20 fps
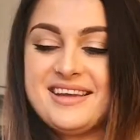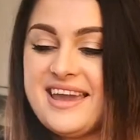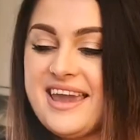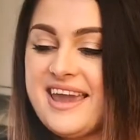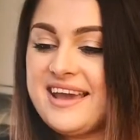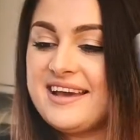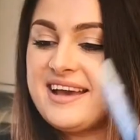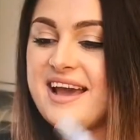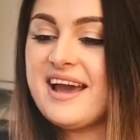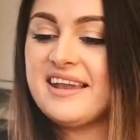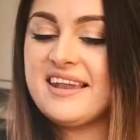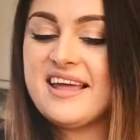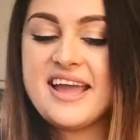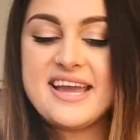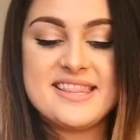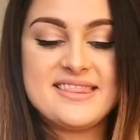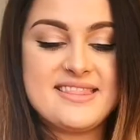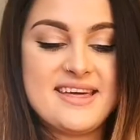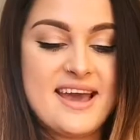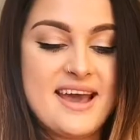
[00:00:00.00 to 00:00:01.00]
yeah, I
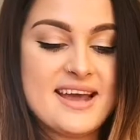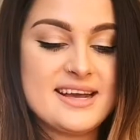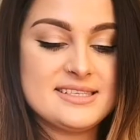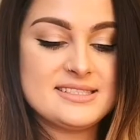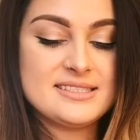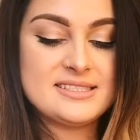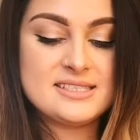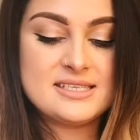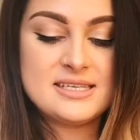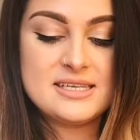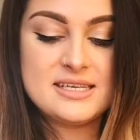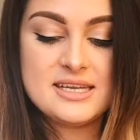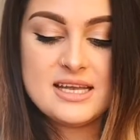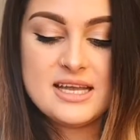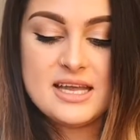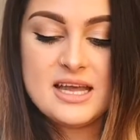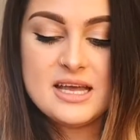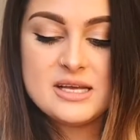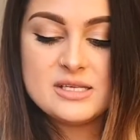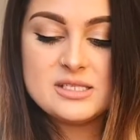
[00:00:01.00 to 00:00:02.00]
like that.
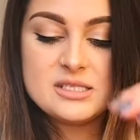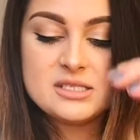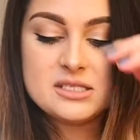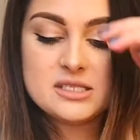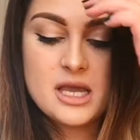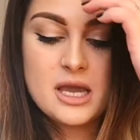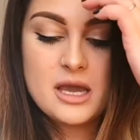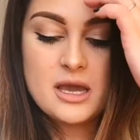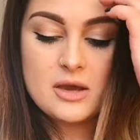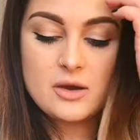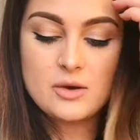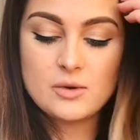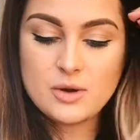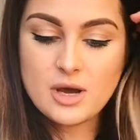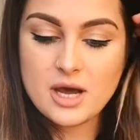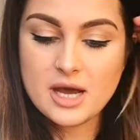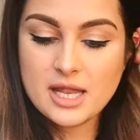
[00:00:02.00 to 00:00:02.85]
So